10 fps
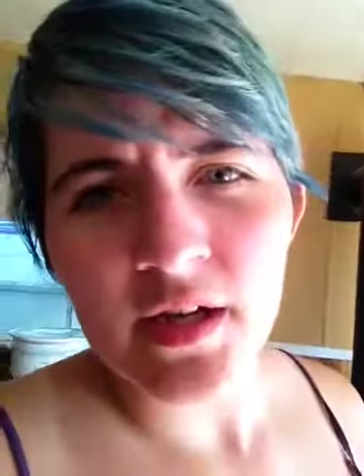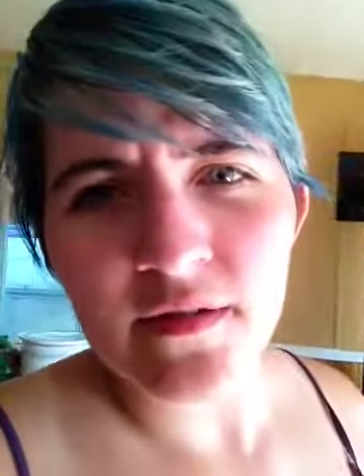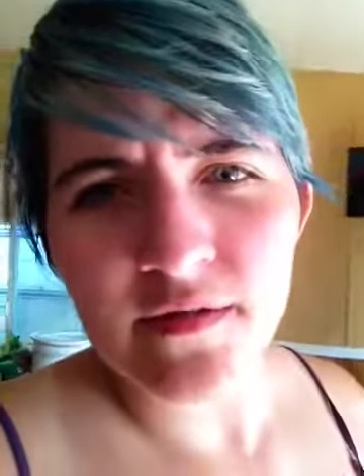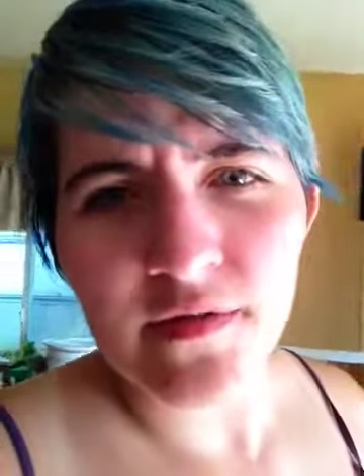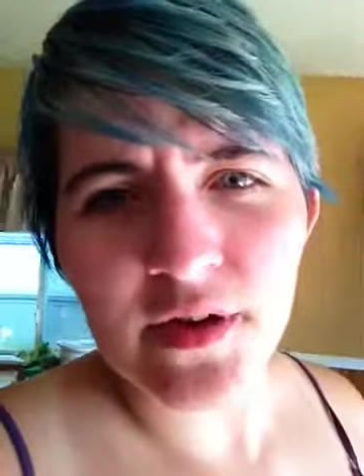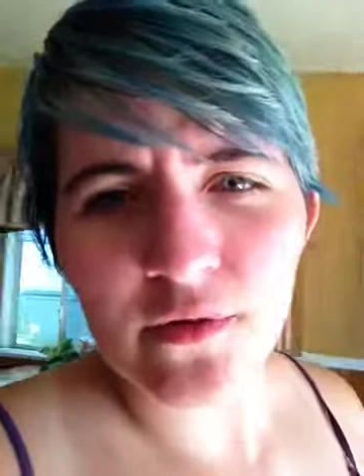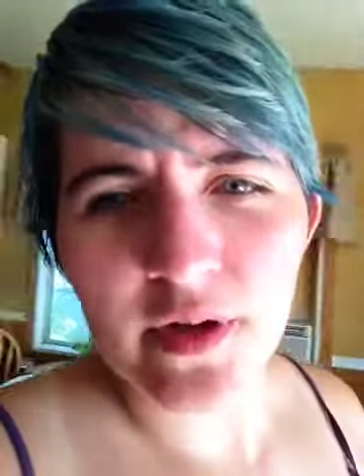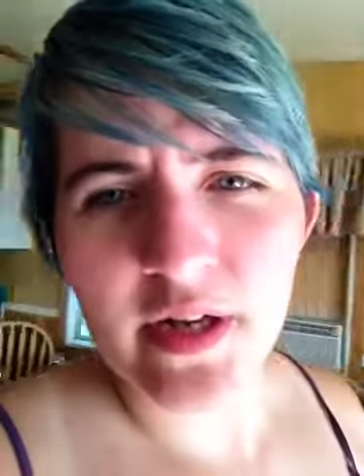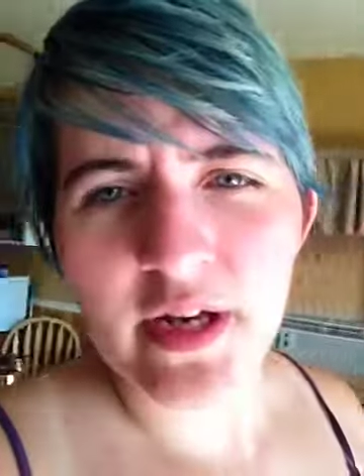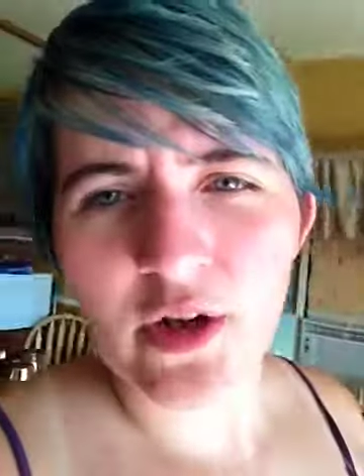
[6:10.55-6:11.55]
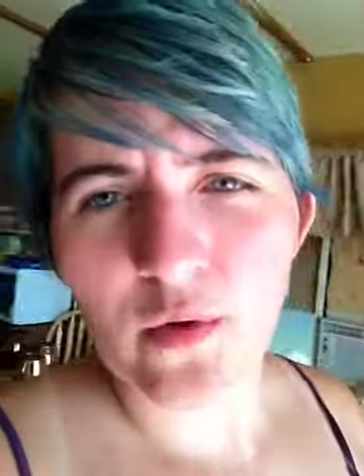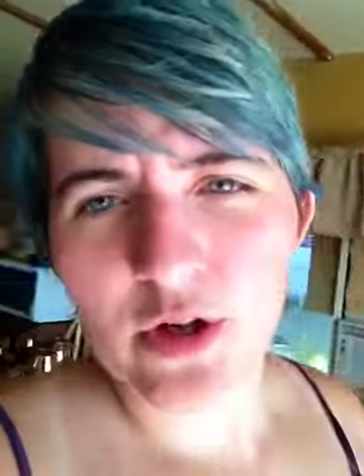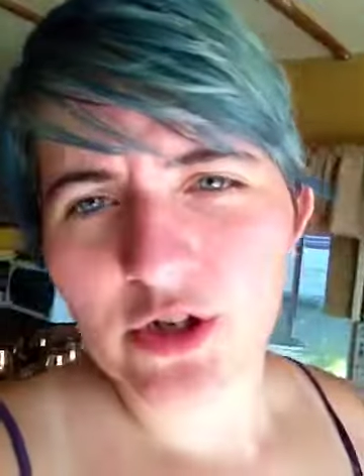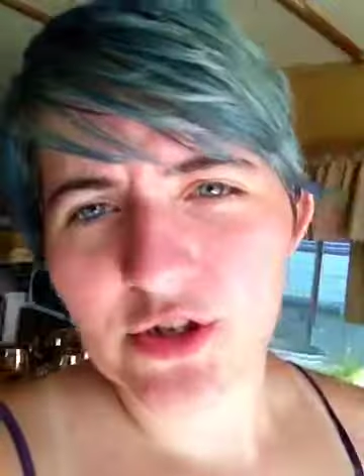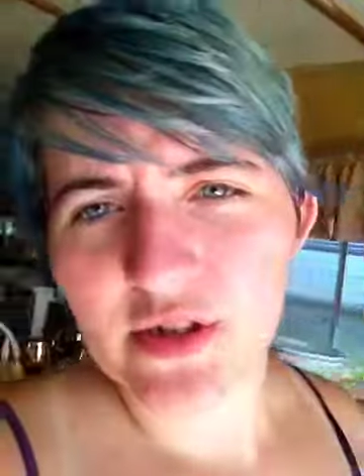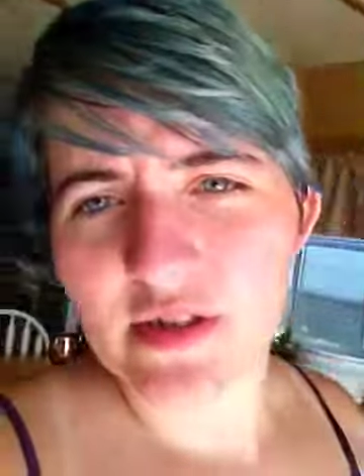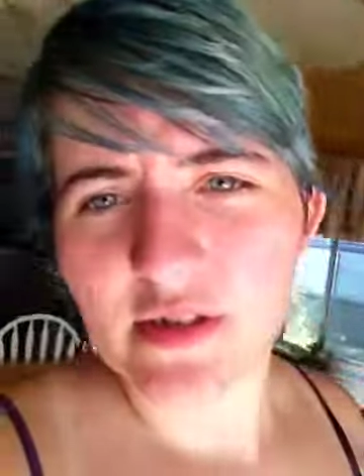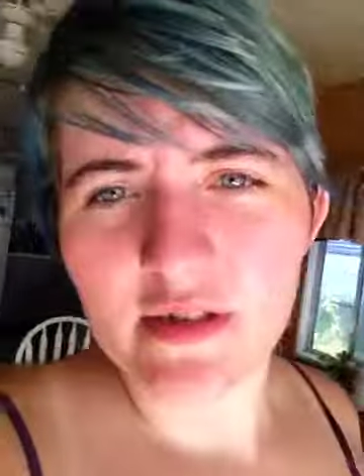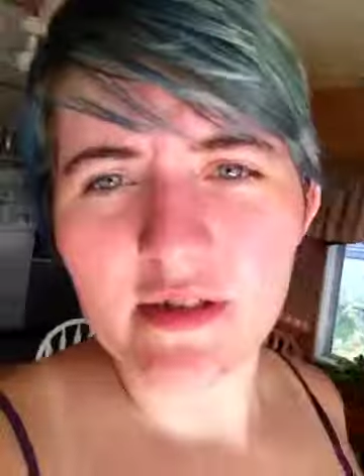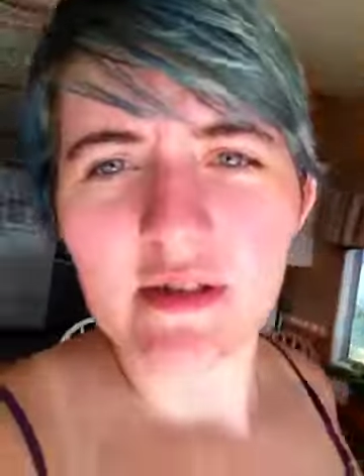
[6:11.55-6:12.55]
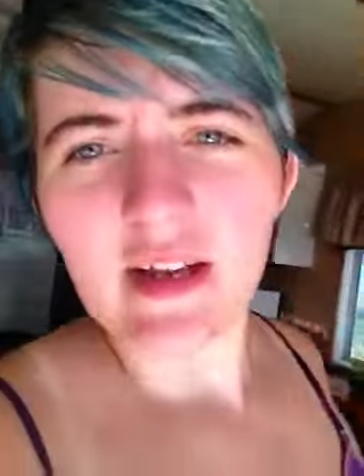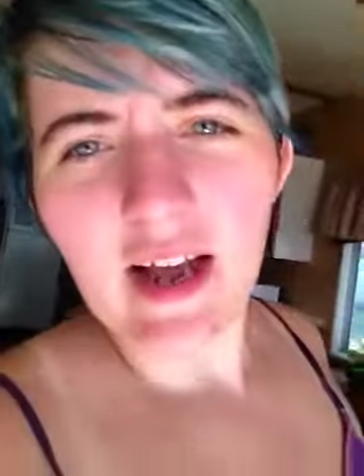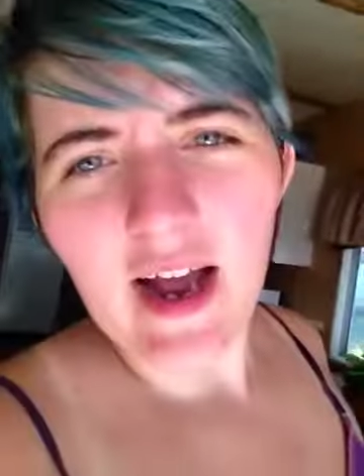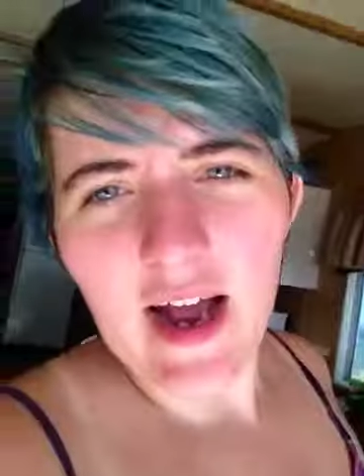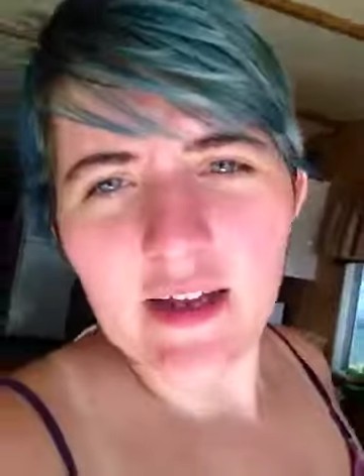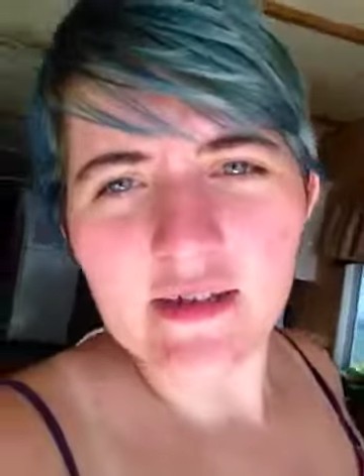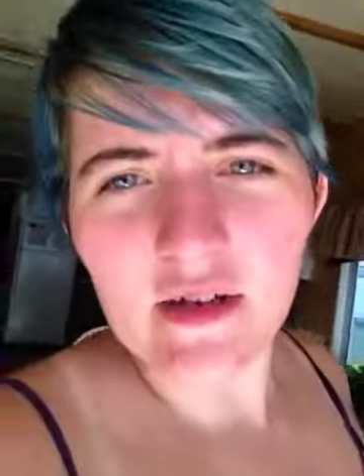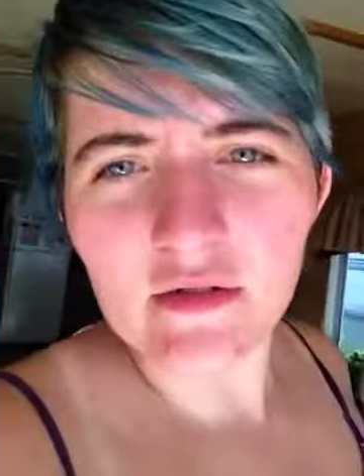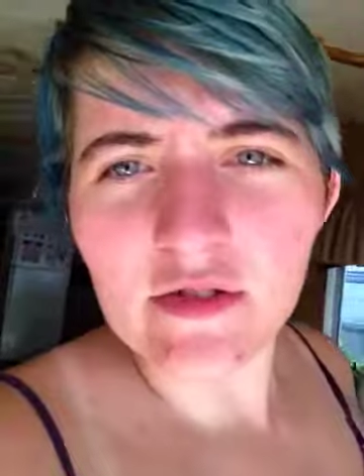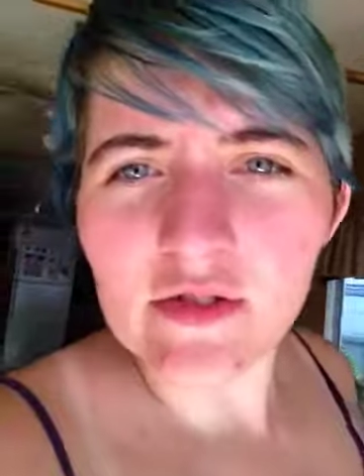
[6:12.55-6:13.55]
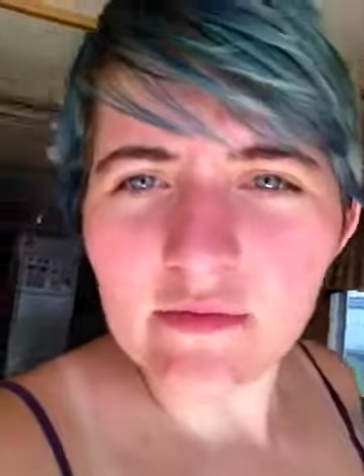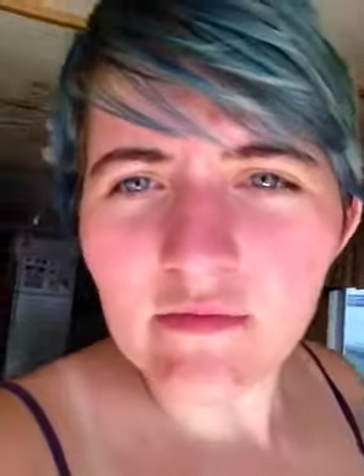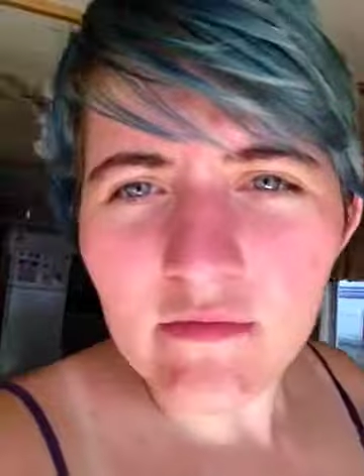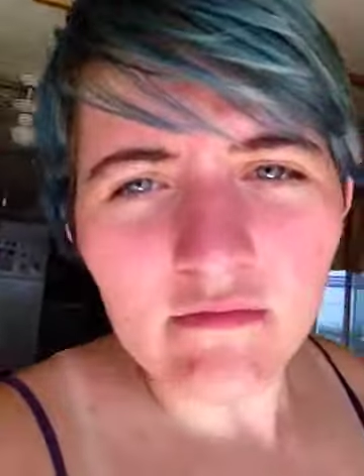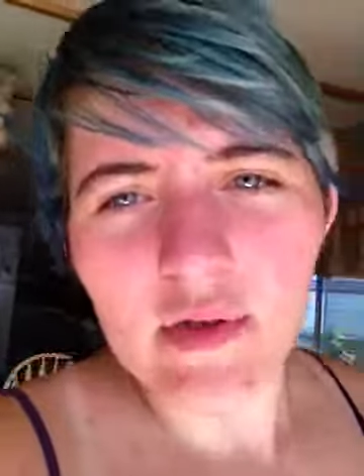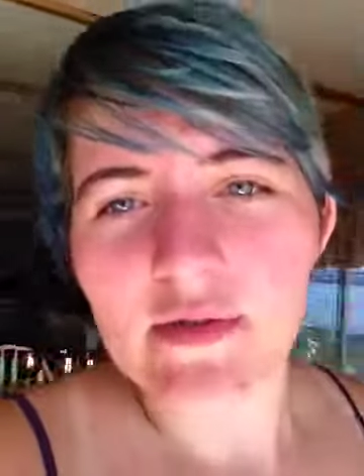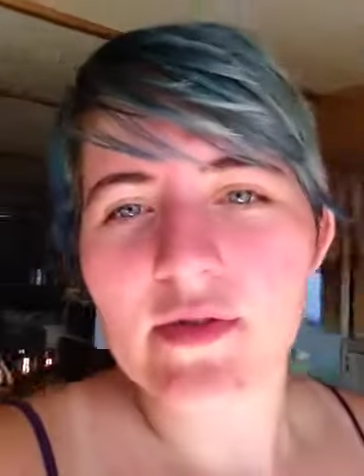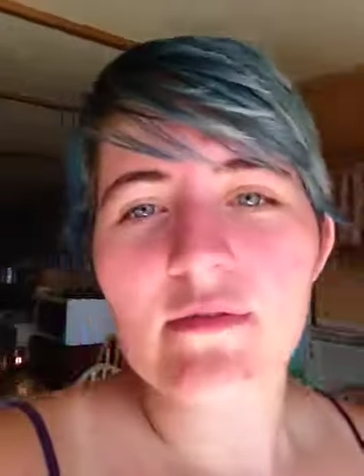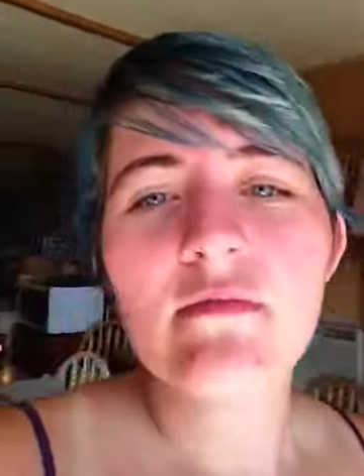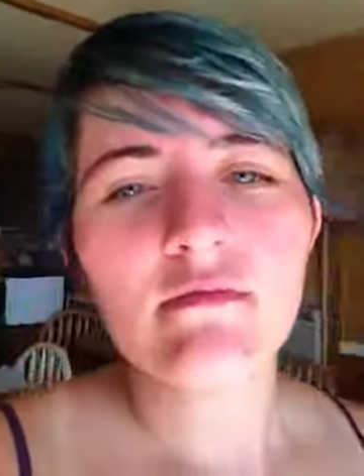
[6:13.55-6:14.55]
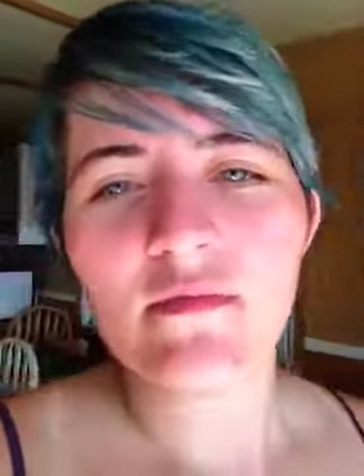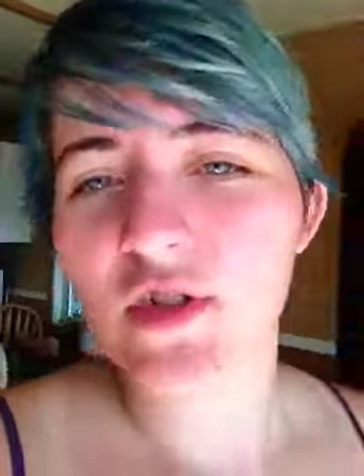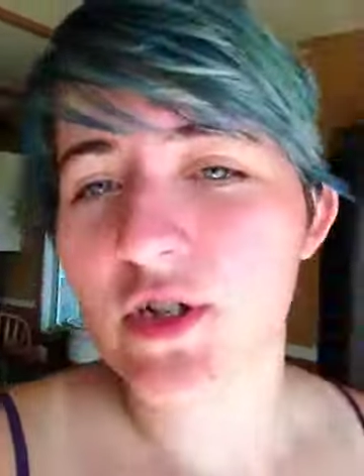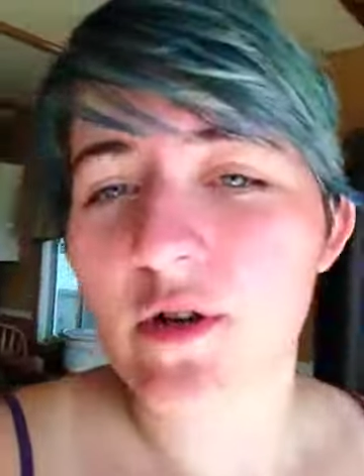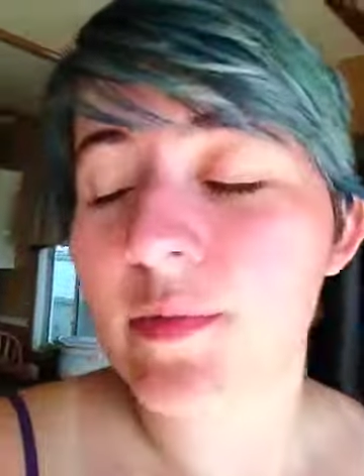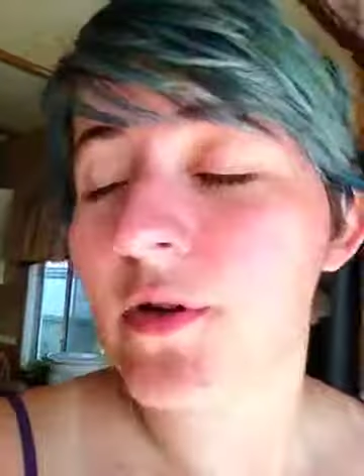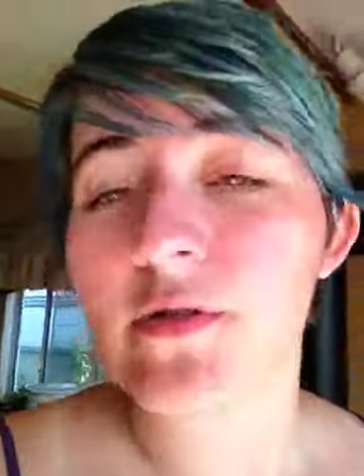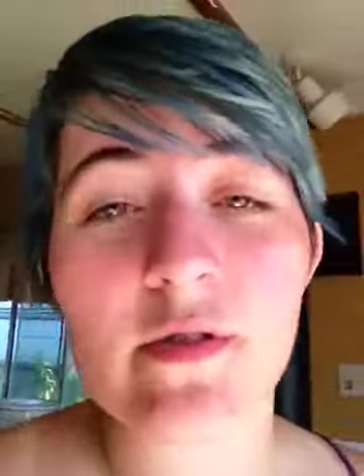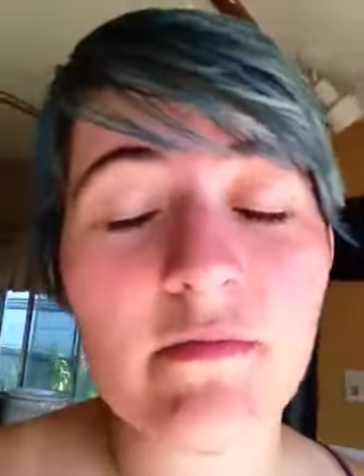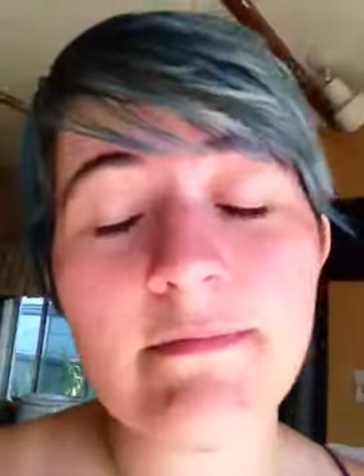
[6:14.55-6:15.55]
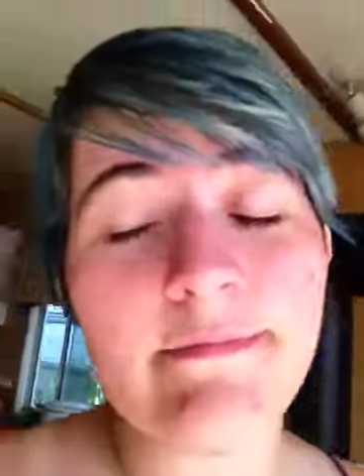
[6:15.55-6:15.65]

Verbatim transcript: Even if I don't get any questions asked, I'll just post shit up here just